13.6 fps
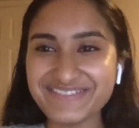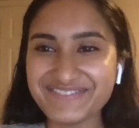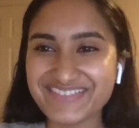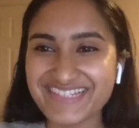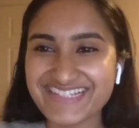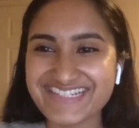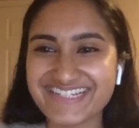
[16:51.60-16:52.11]
you for
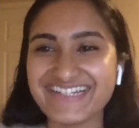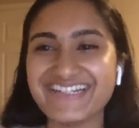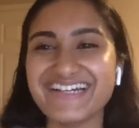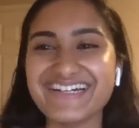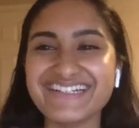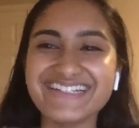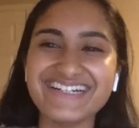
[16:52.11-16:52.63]
that shout
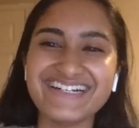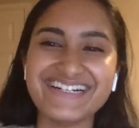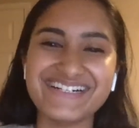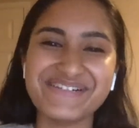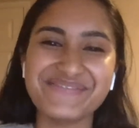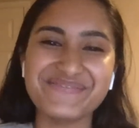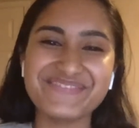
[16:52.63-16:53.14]
out.
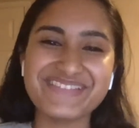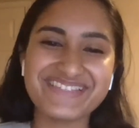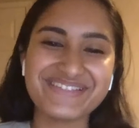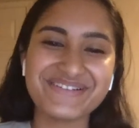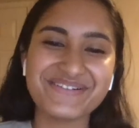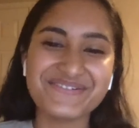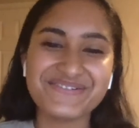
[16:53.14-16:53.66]
Um,
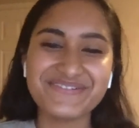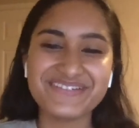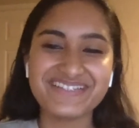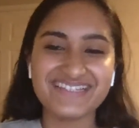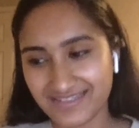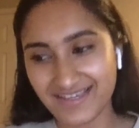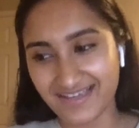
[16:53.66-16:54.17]
so
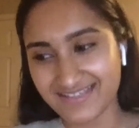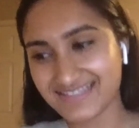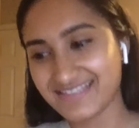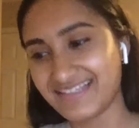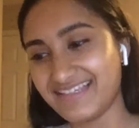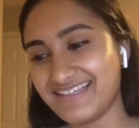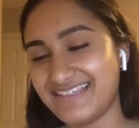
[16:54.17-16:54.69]
yes,
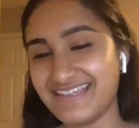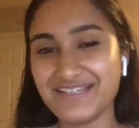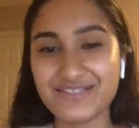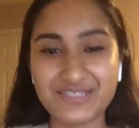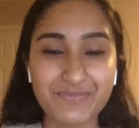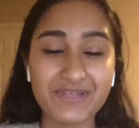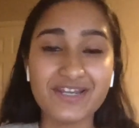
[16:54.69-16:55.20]
like
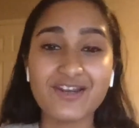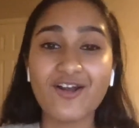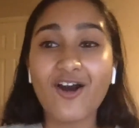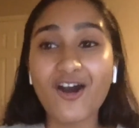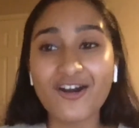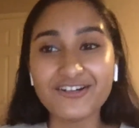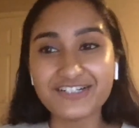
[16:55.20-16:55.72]
it's been an
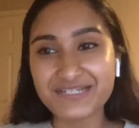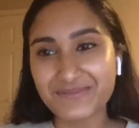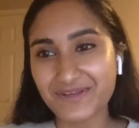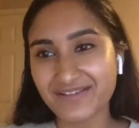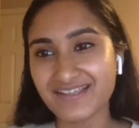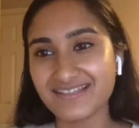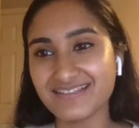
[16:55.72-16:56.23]
honor to be
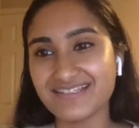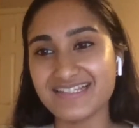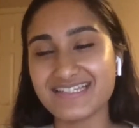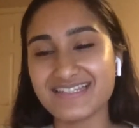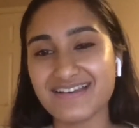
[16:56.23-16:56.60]
on that list.